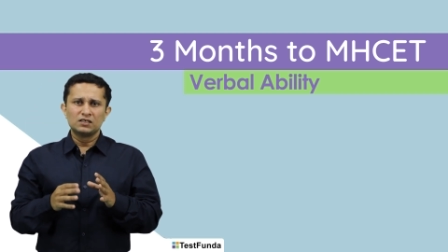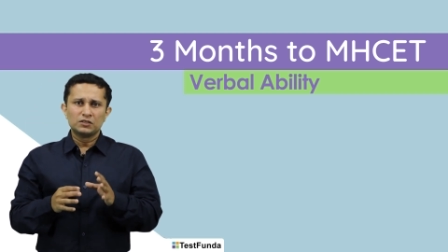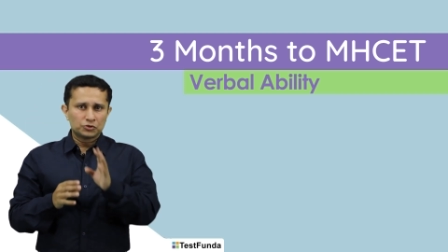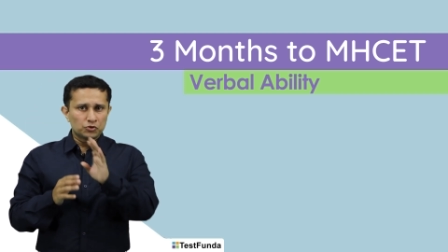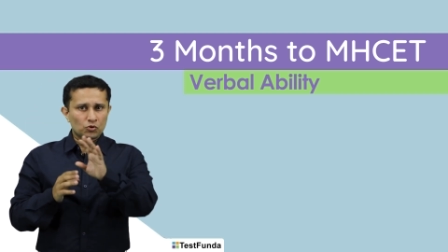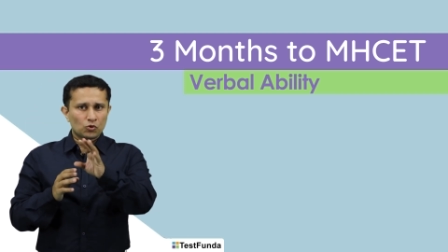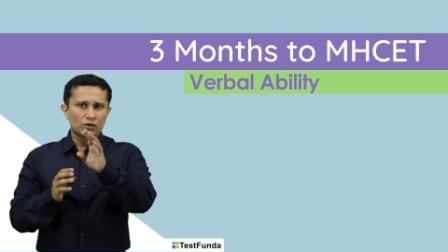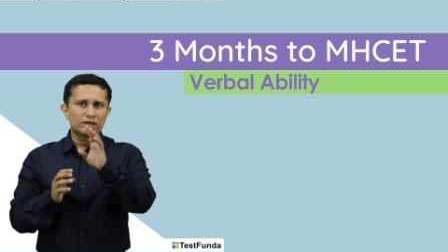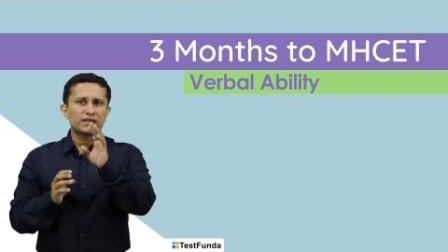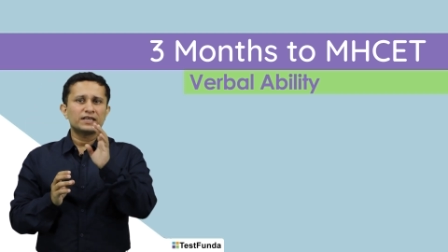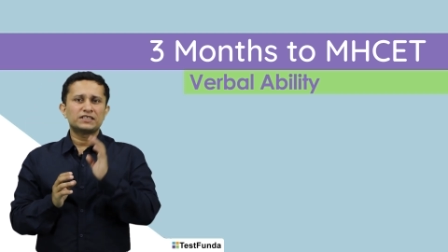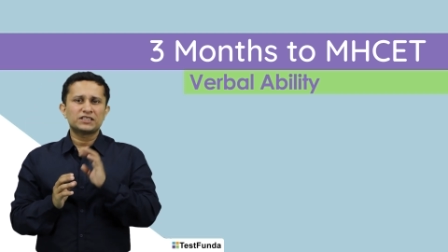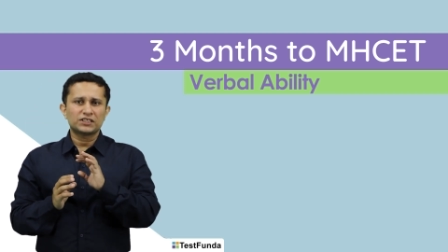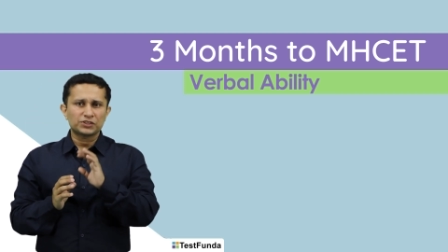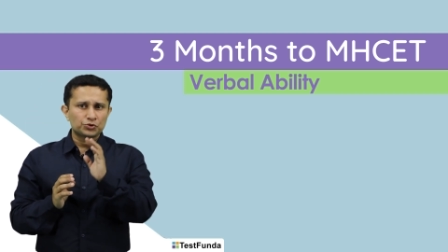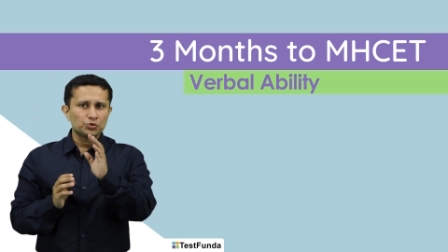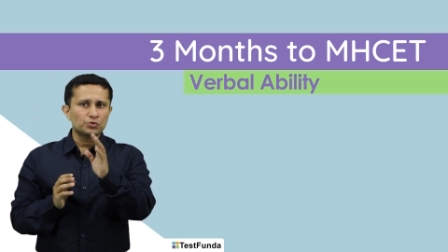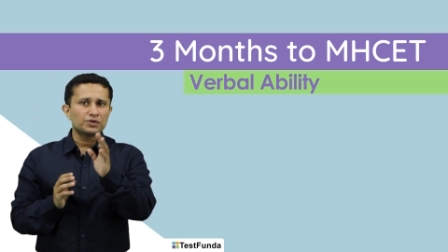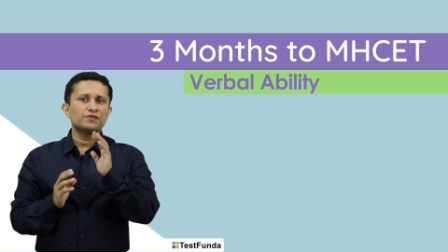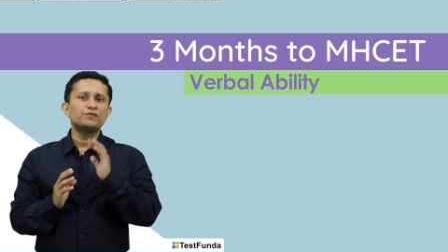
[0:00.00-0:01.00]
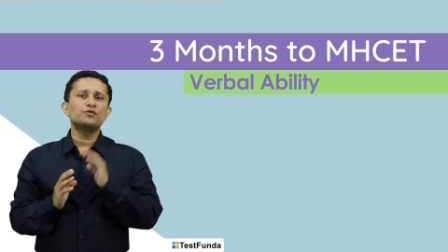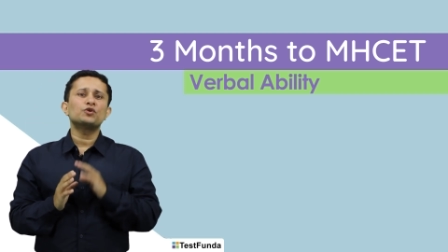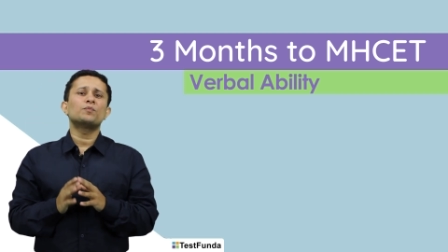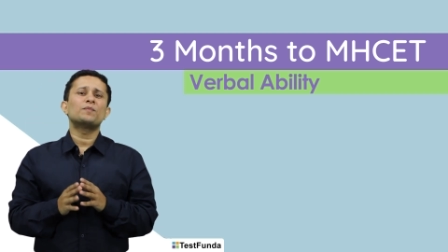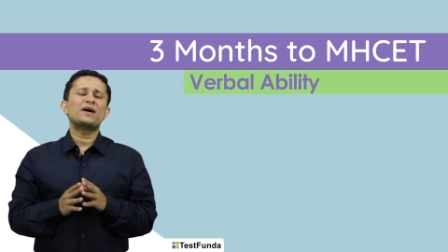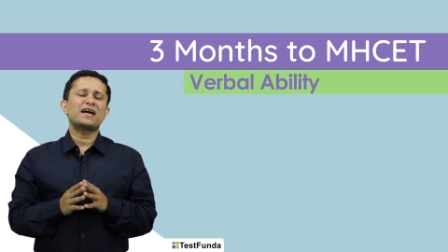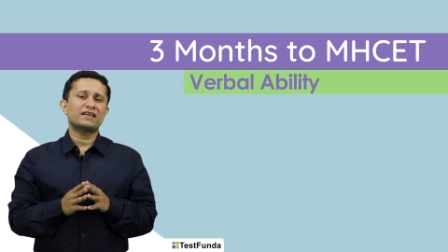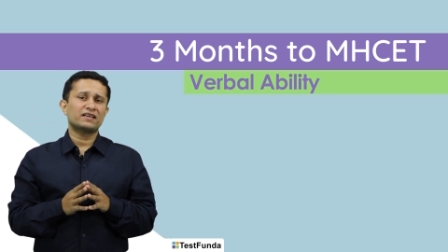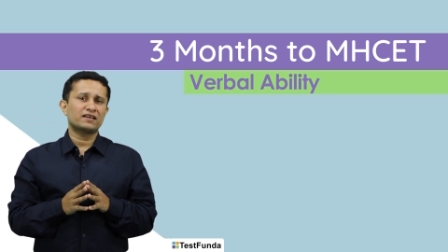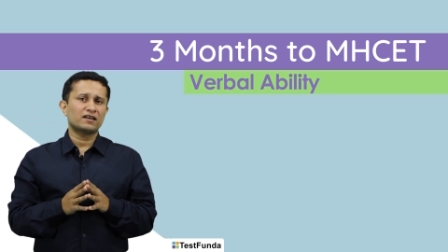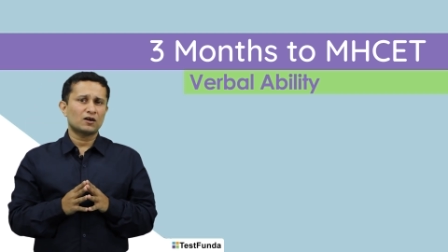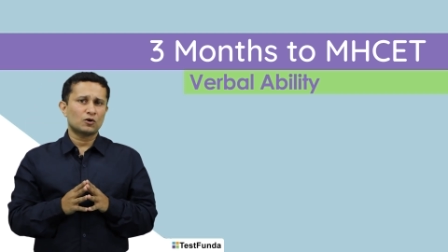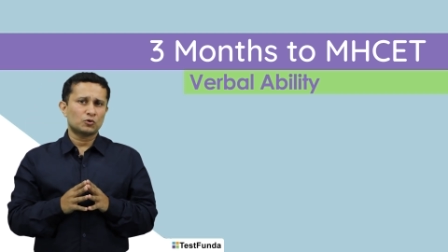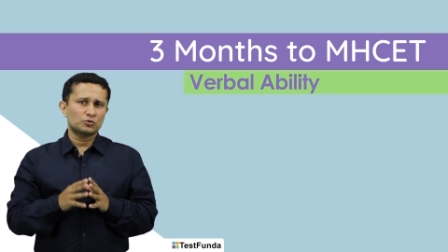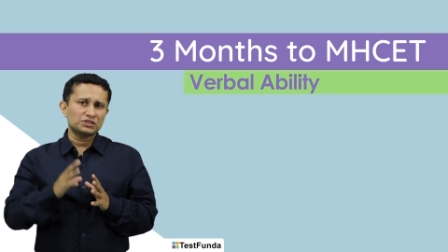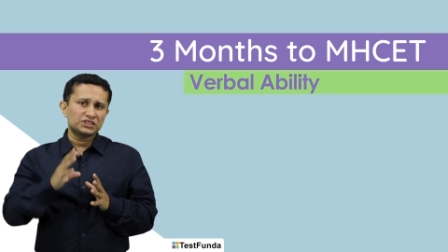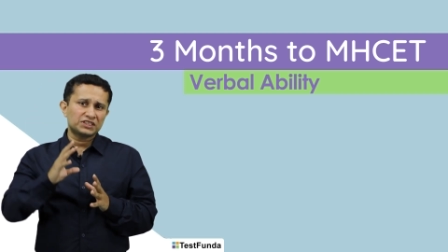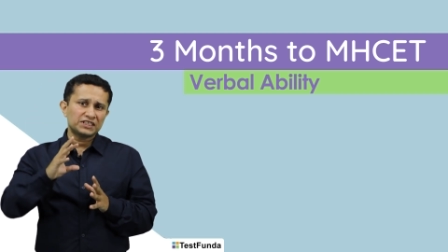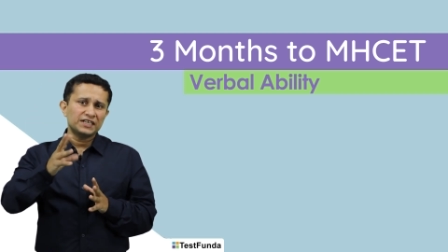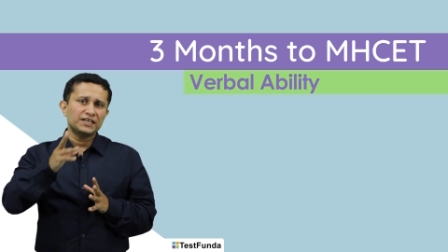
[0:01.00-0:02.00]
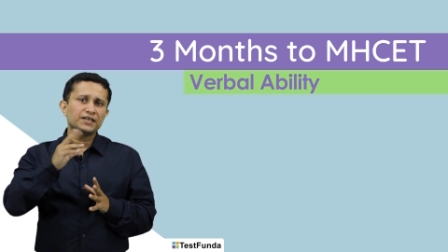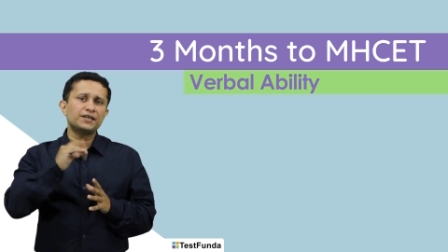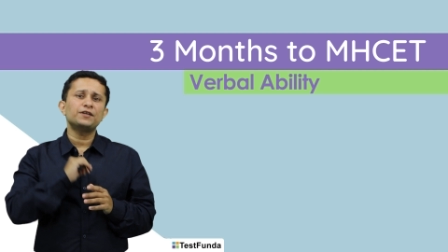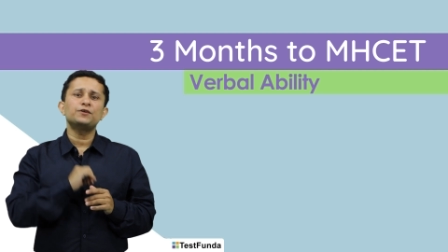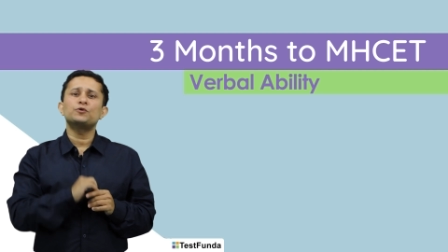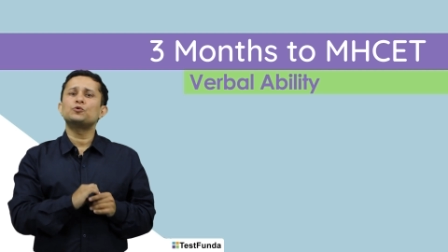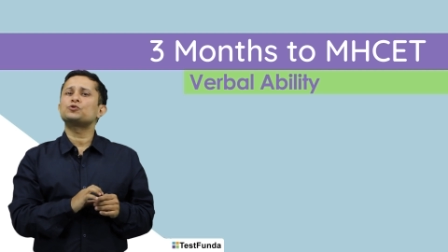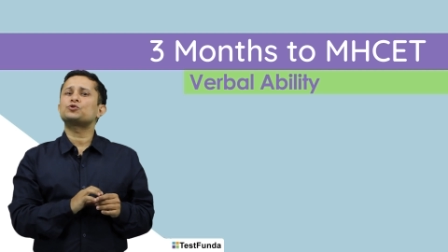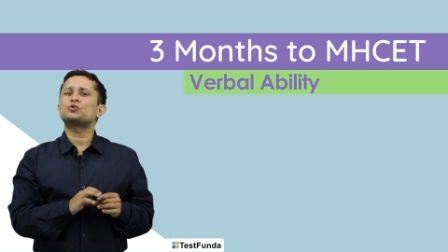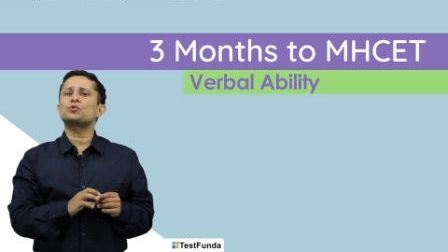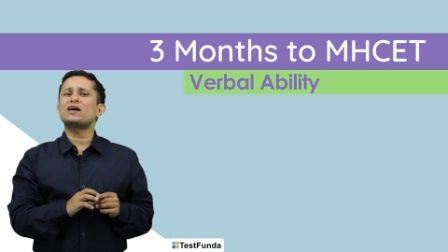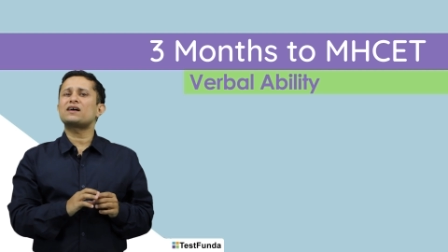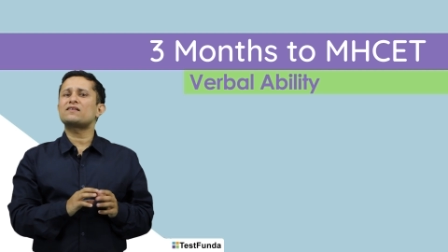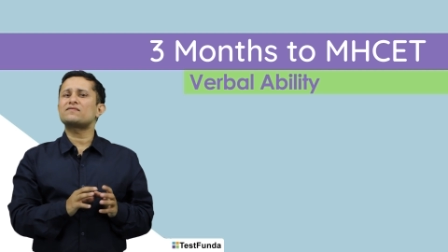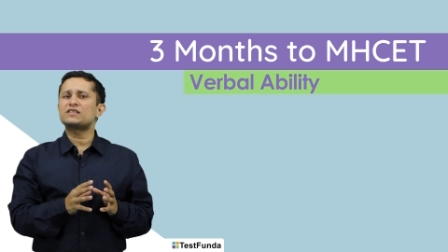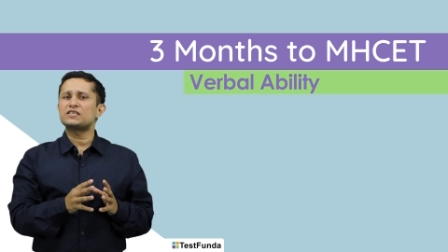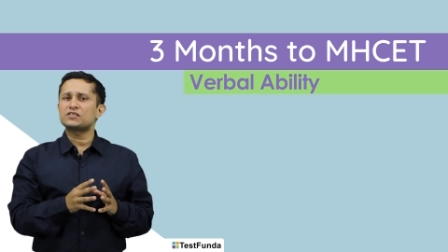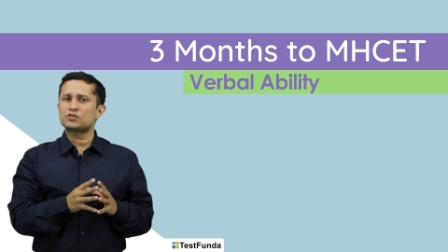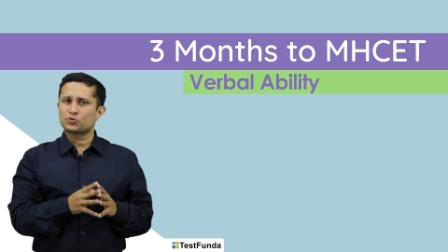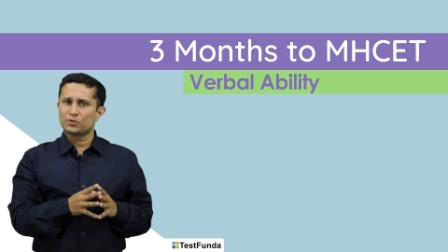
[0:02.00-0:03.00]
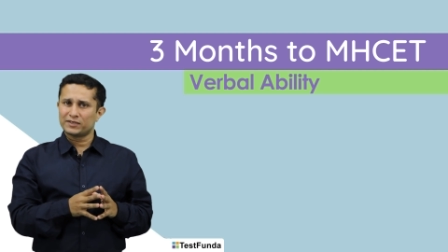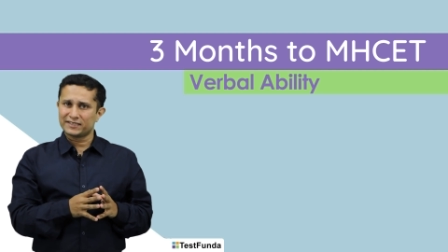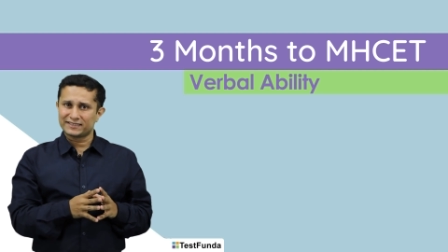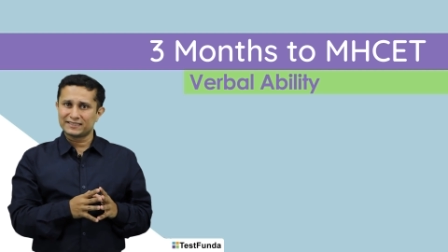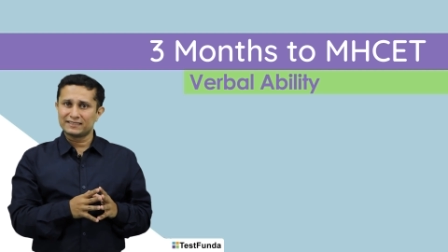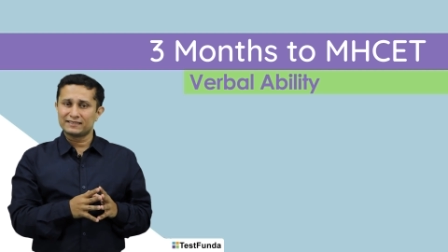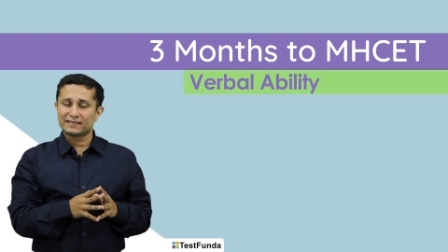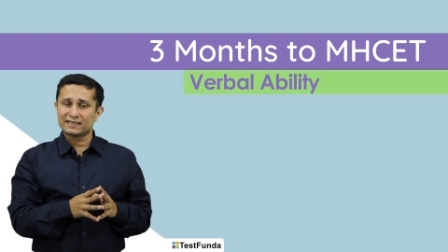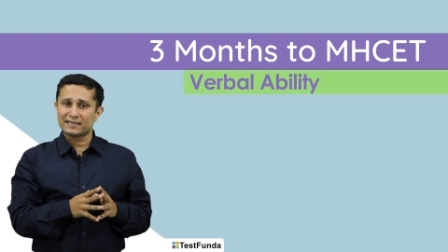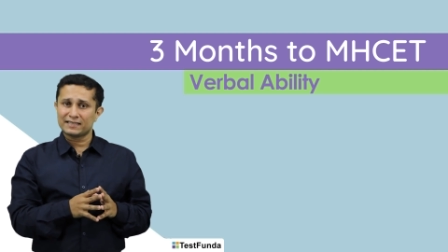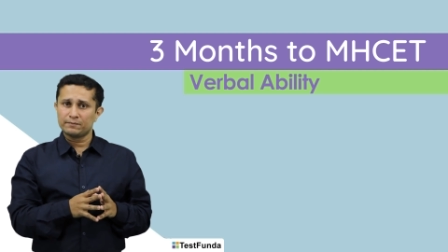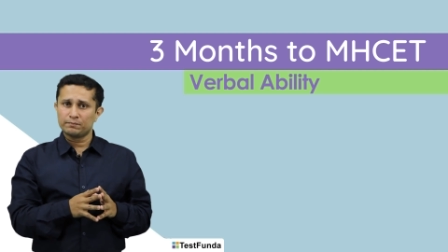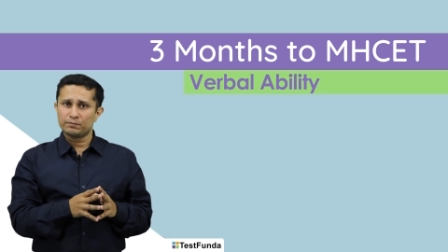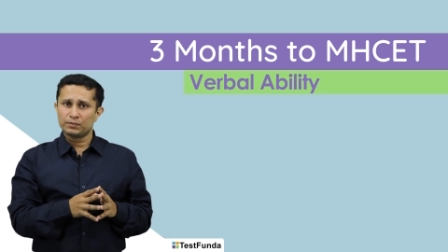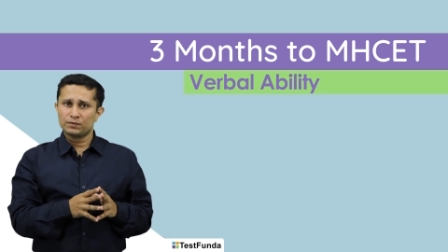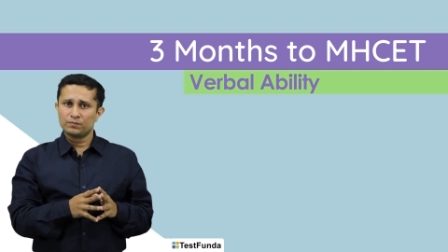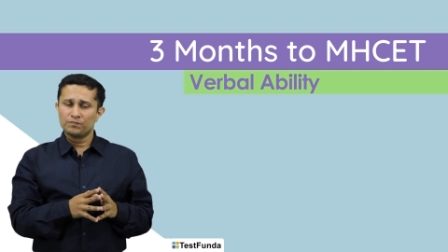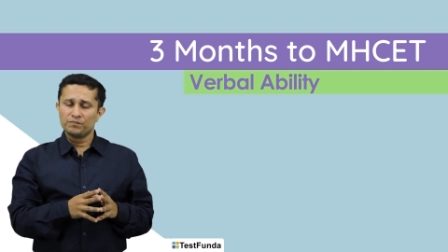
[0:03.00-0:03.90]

So, okay, just to give you a background, CET used to have this question type.